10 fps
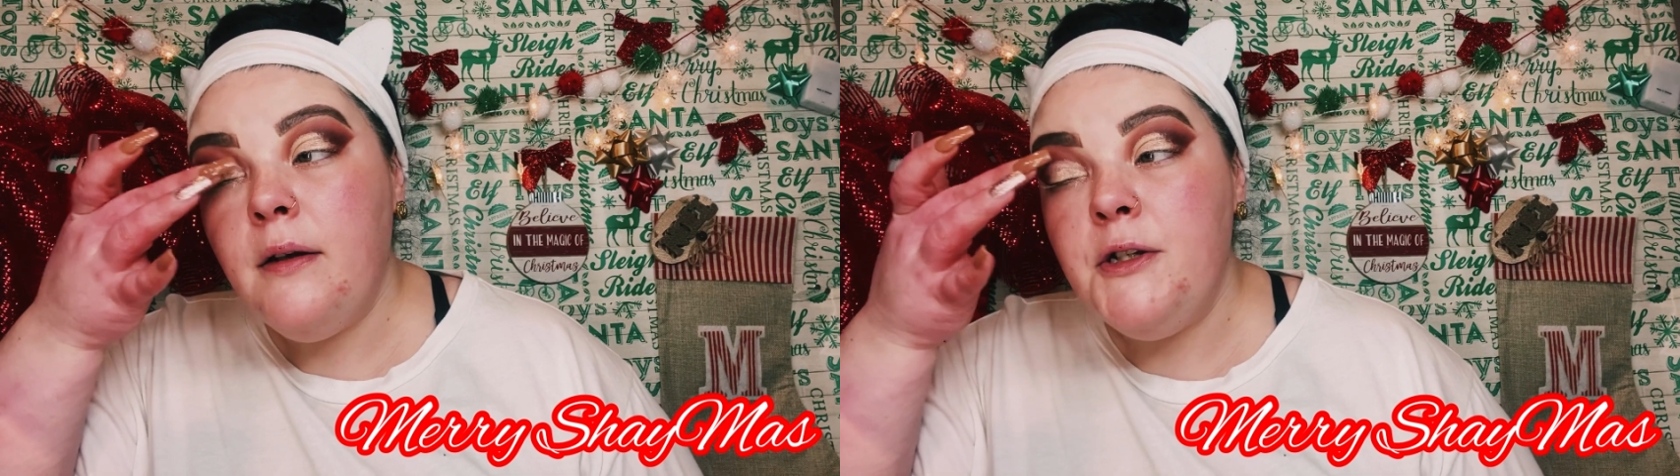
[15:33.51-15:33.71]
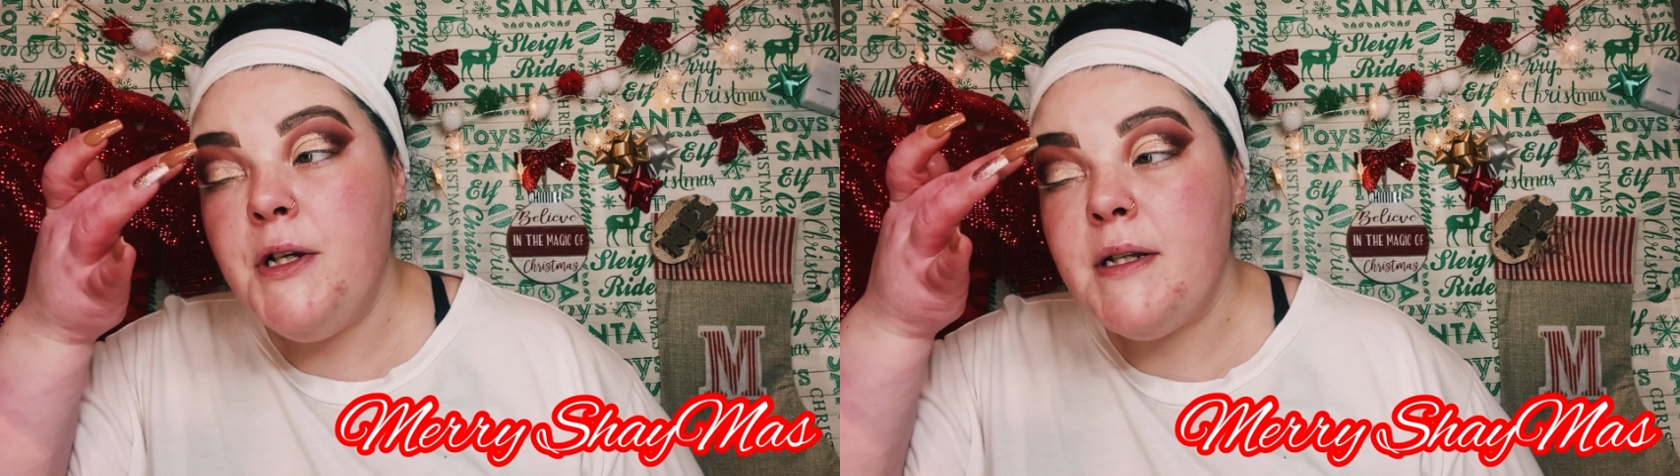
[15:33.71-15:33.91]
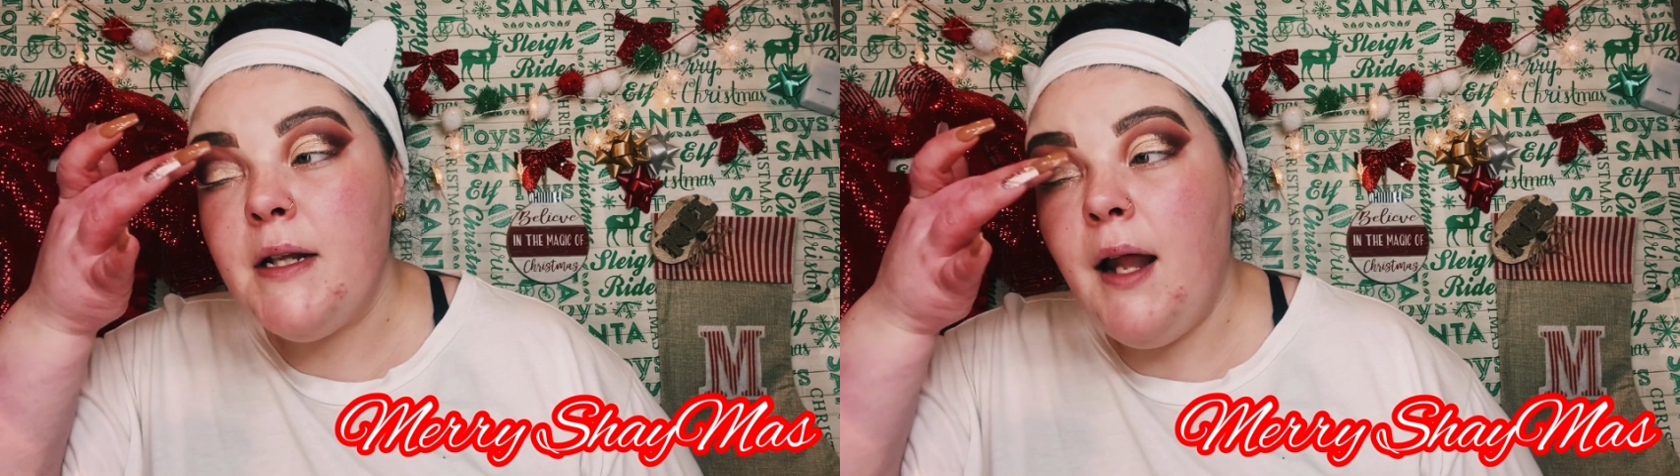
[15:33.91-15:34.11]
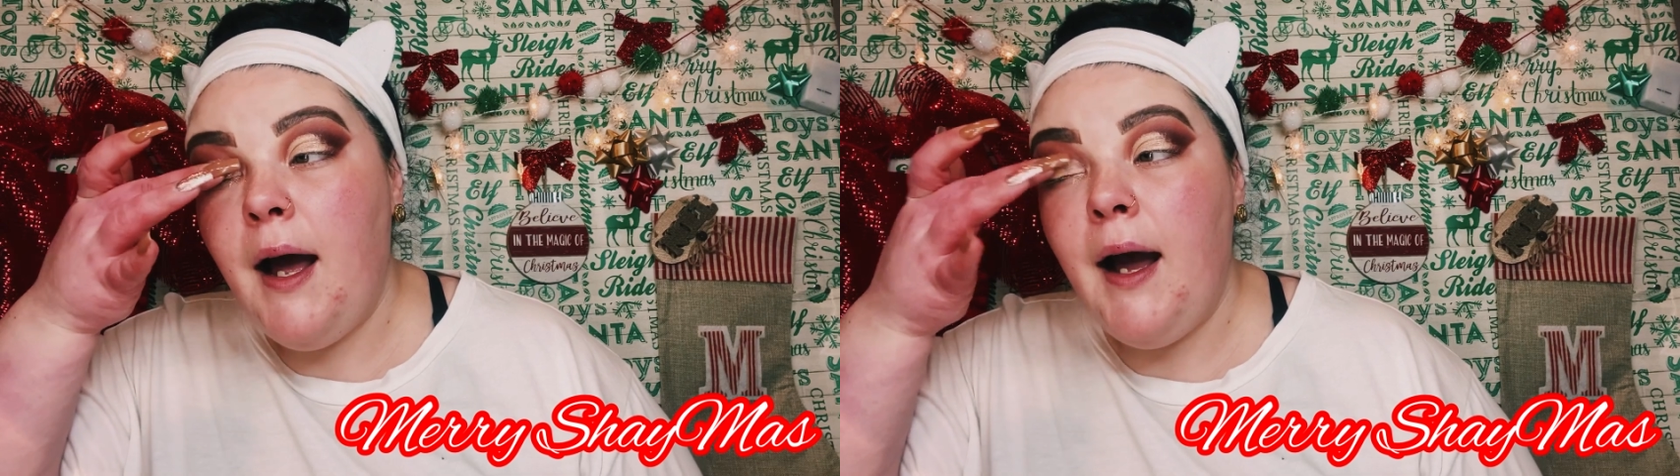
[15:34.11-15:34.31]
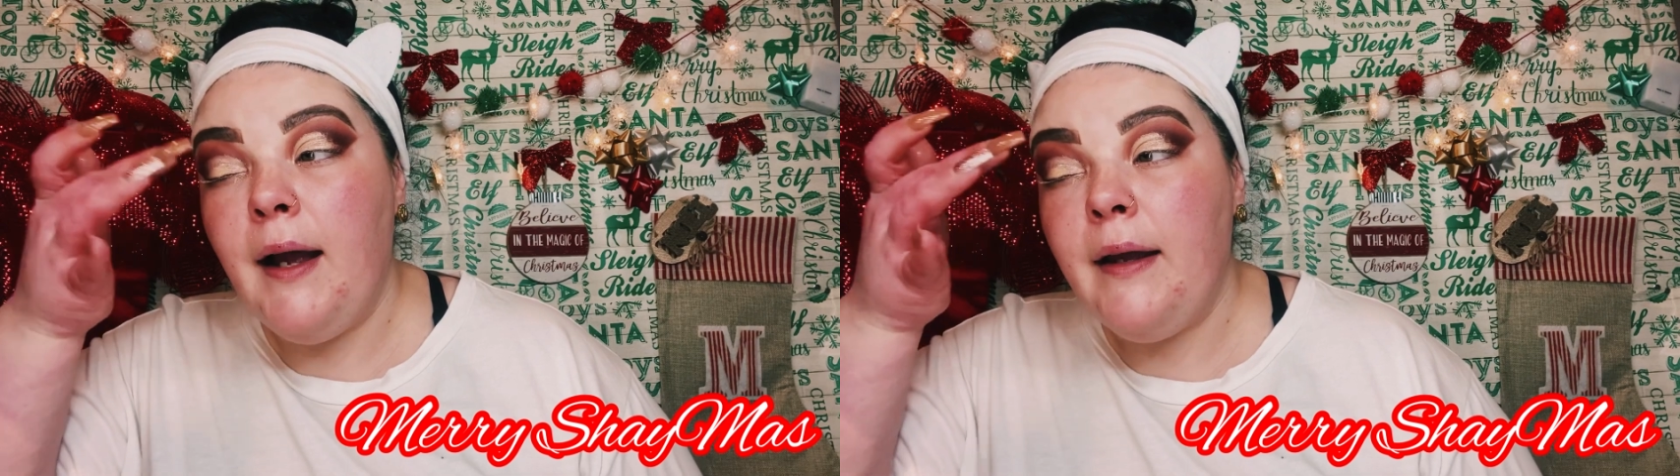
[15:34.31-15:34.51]
just
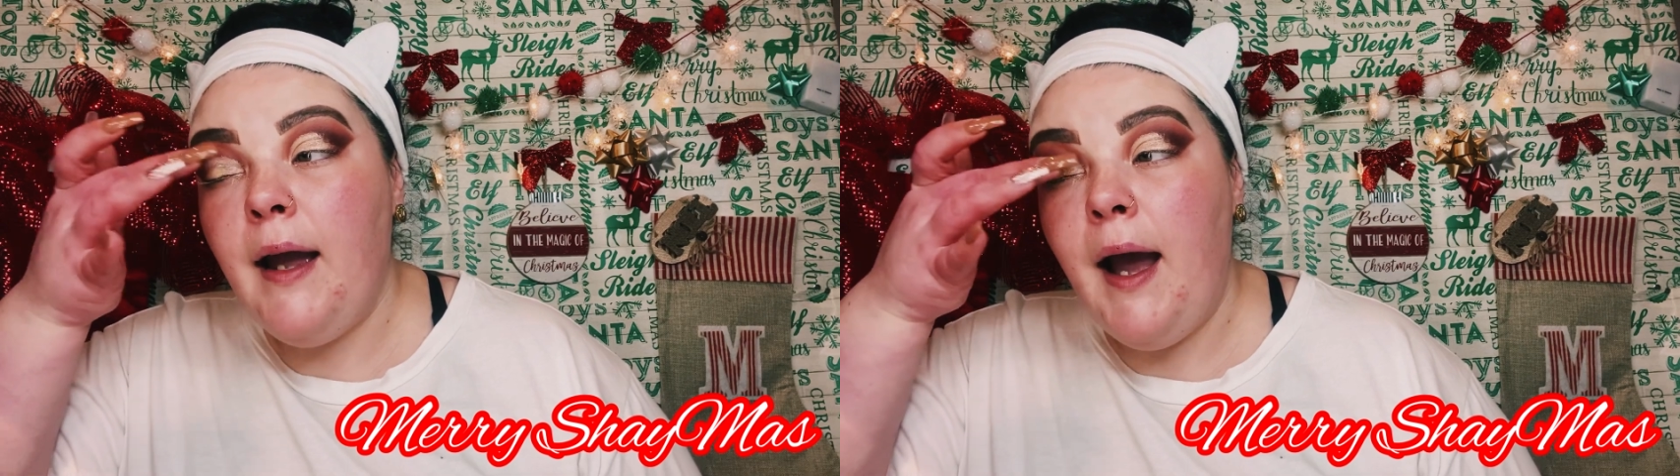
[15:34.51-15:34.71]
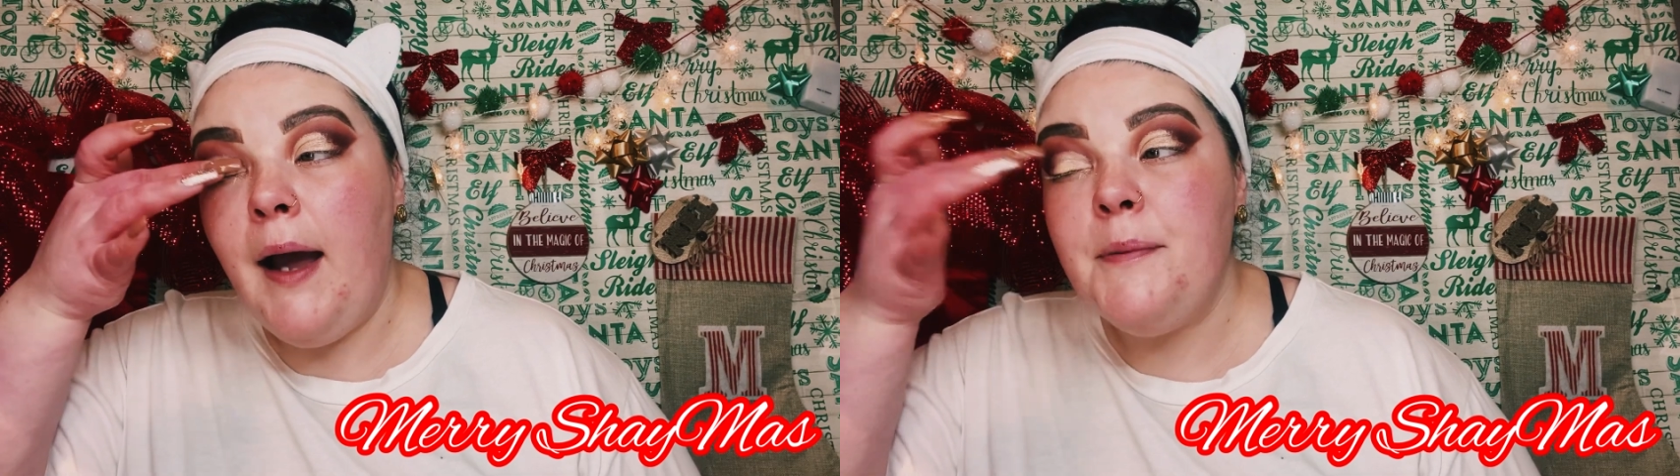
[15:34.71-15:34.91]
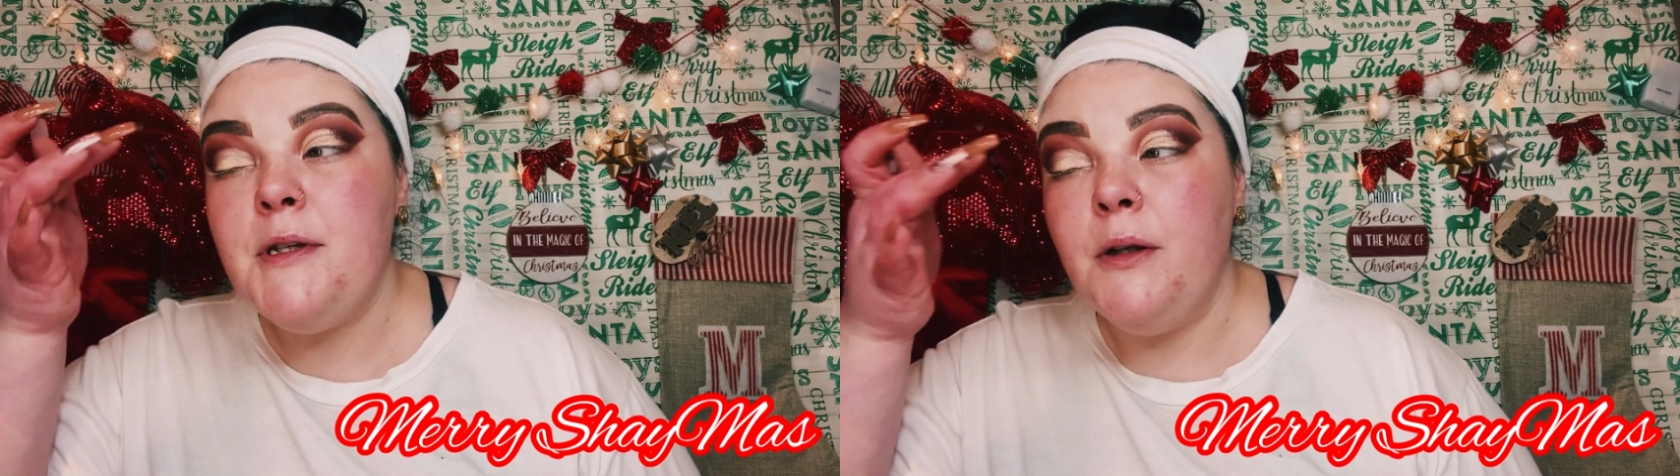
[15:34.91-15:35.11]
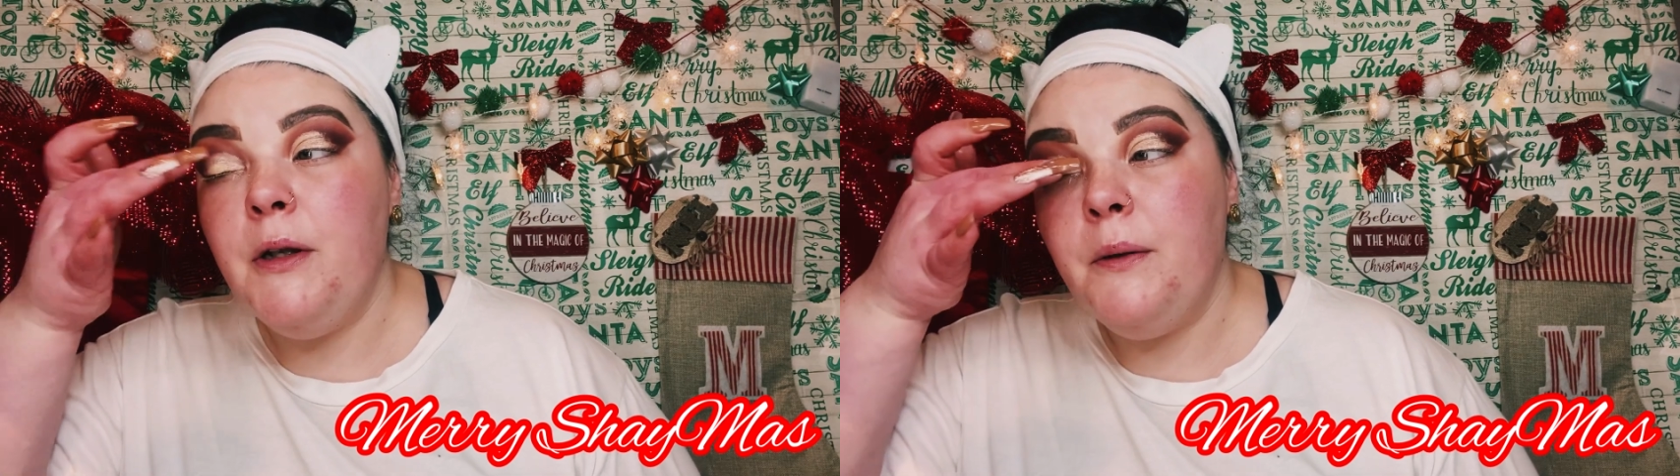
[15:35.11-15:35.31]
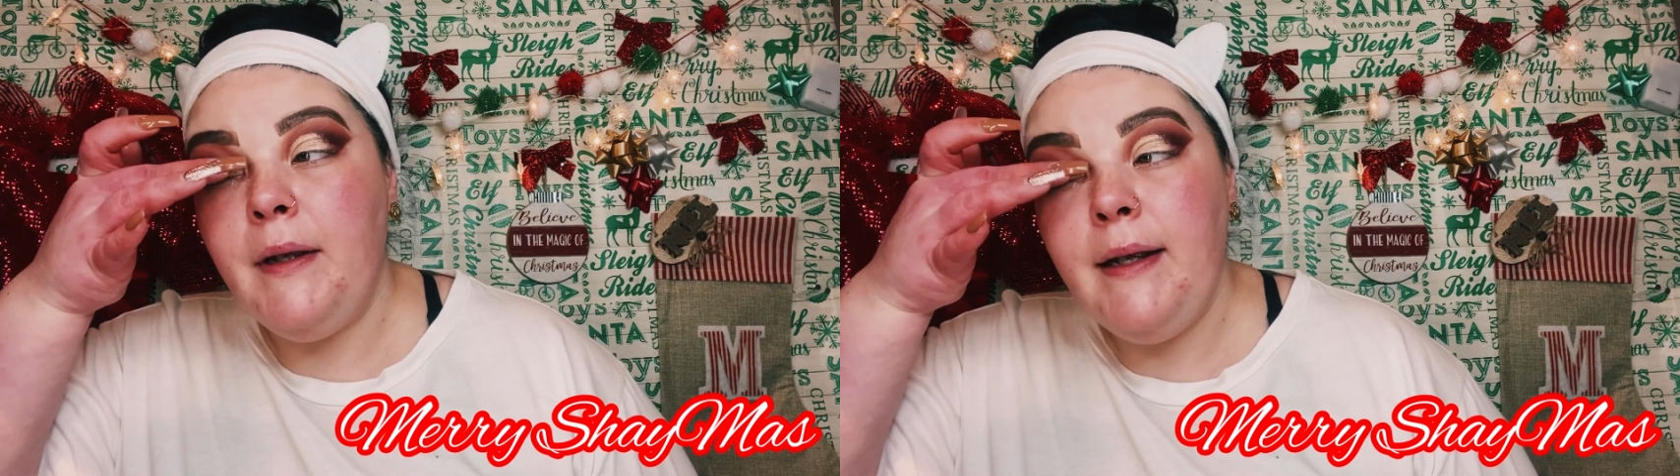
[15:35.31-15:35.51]
like
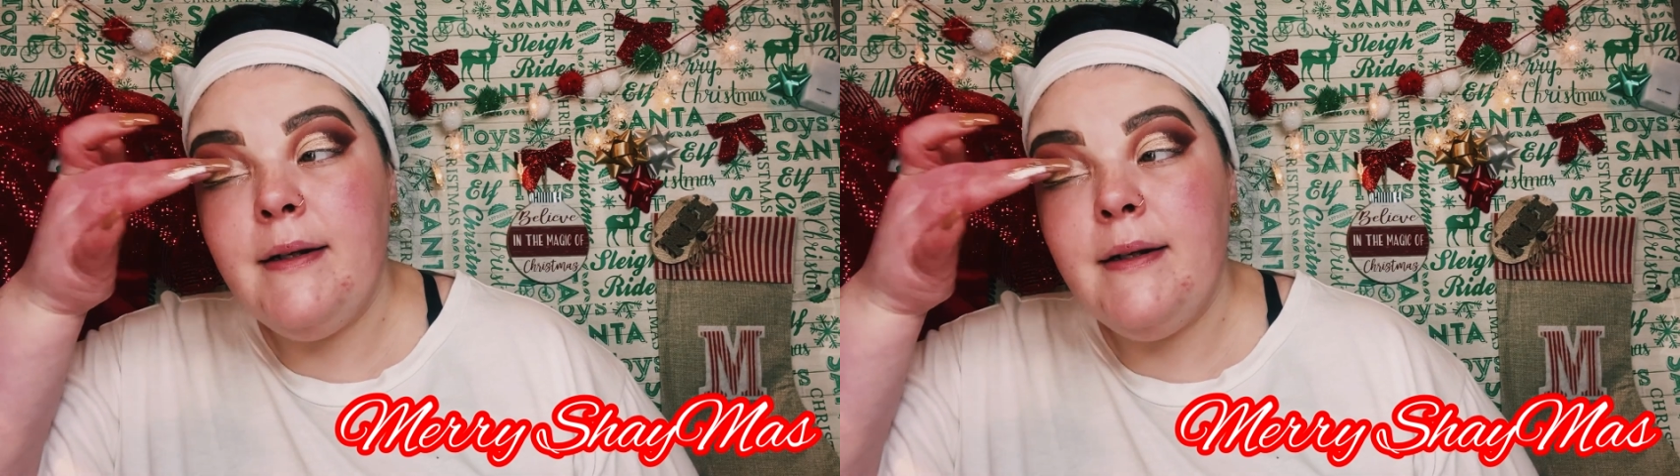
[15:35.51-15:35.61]
absolutely